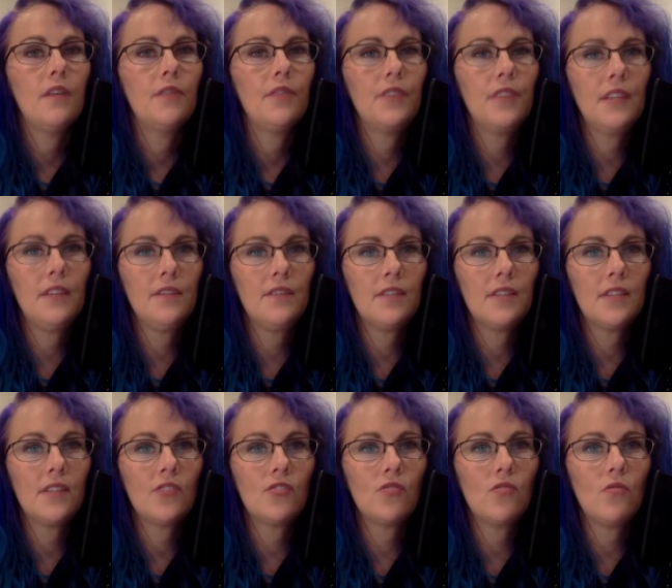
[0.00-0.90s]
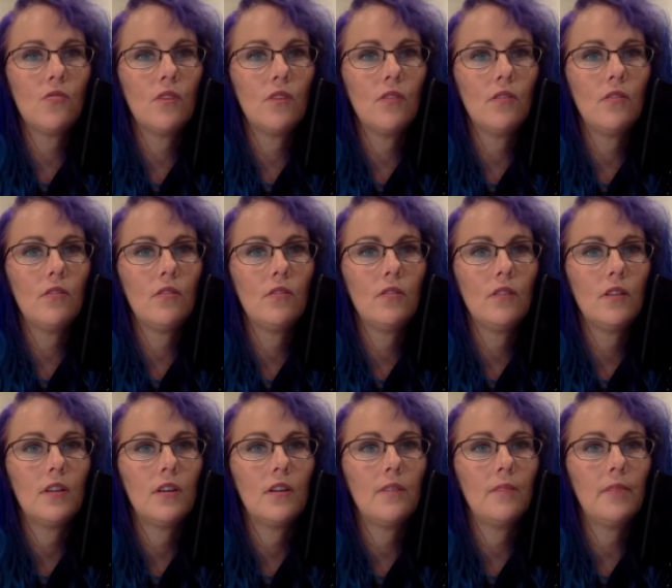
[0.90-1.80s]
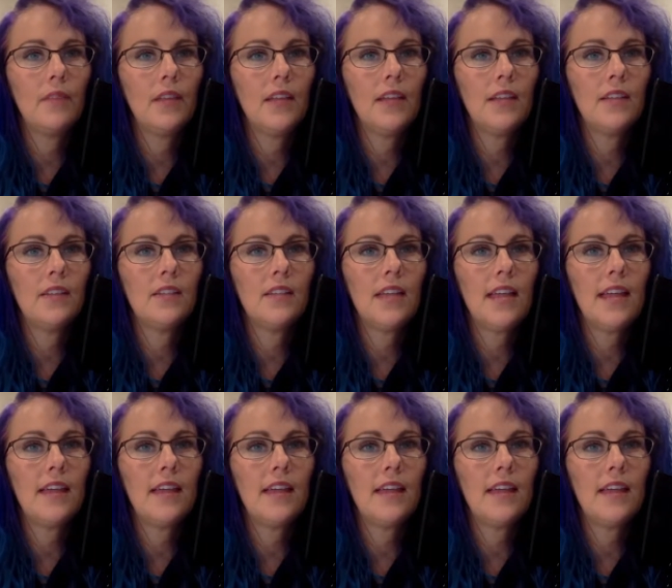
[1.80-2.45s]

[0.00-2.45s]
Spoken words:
Thieves essential oil blend